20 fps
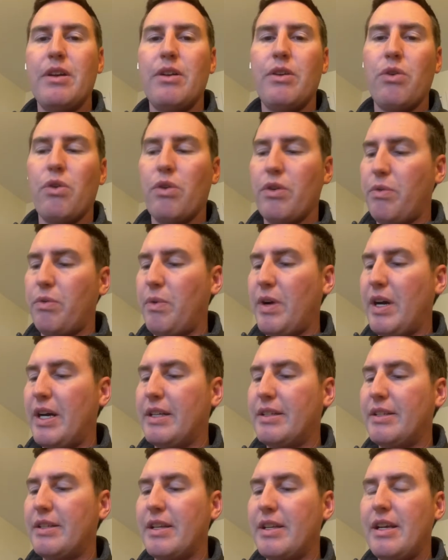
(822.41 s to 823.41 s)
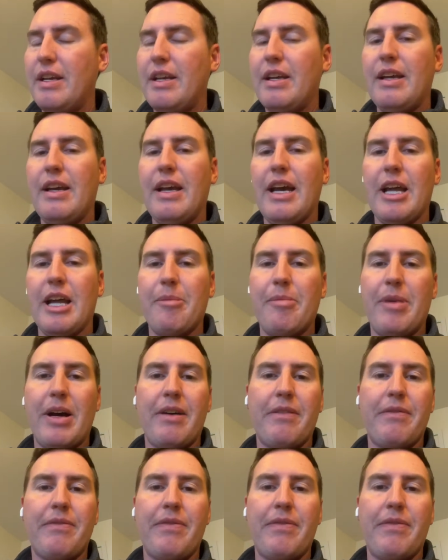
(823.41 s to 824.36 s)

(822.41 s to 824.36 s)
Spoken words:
northwest at about